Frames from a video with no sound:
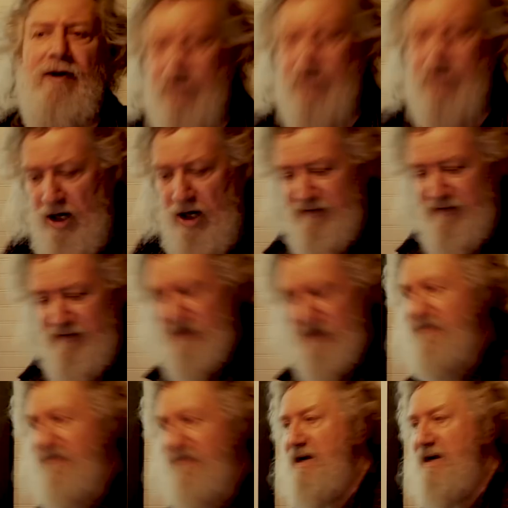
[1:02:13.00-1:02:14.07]
yard of 3
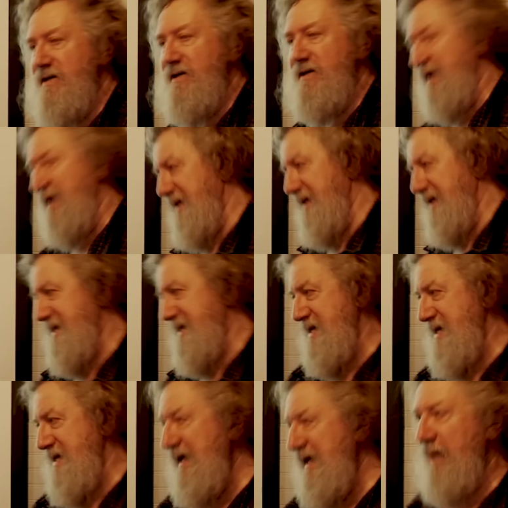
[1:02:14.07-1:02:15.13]
feet. It's a
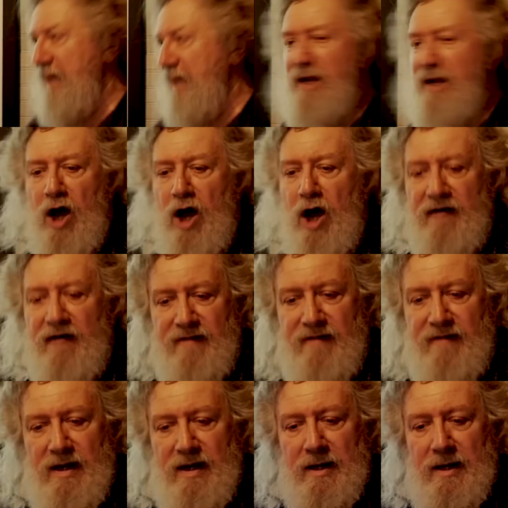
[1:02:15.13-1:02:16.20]
little bit off.
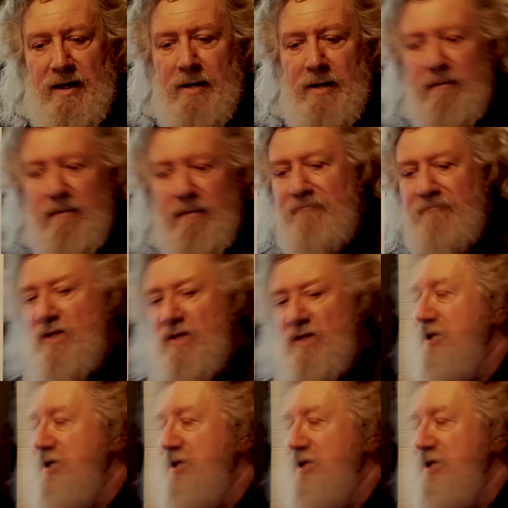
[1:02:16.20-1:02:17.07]
But, so